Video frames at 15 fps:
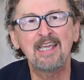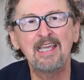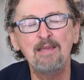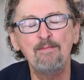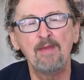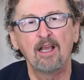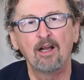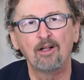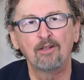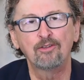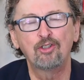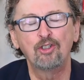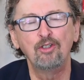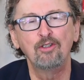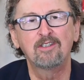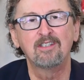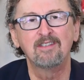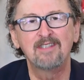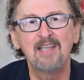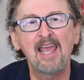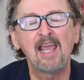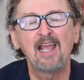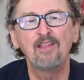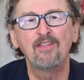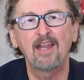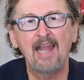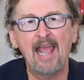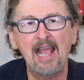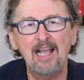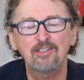email to you today
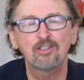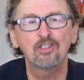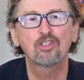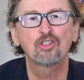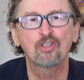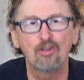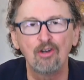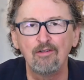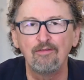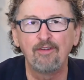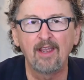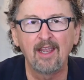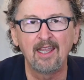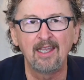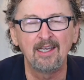that has a survey.